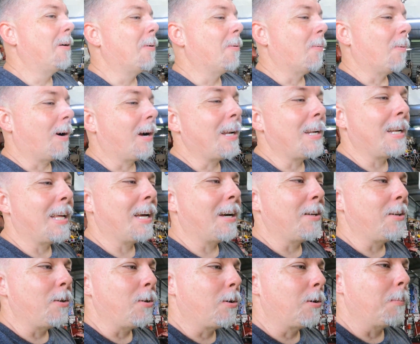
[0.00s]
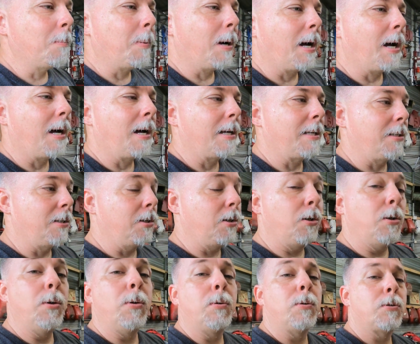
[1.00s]
Right now you can buy
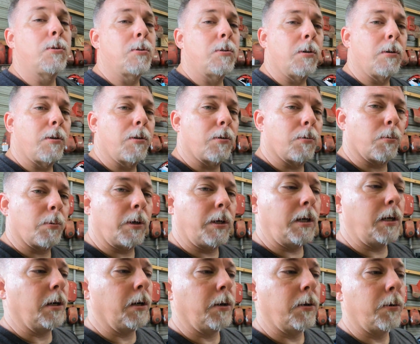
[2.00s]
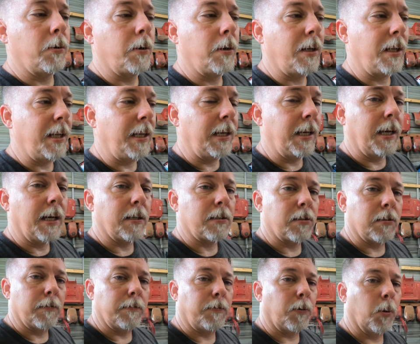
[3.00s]
used 300
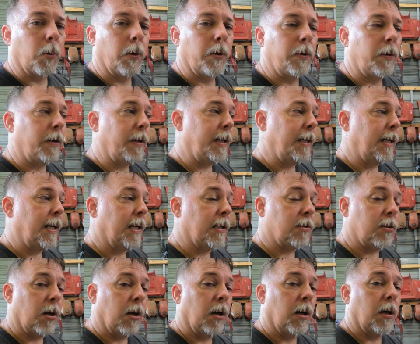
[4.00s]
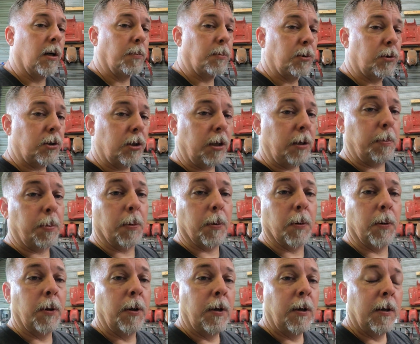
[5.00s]
EX and 400 EX hubs cheaper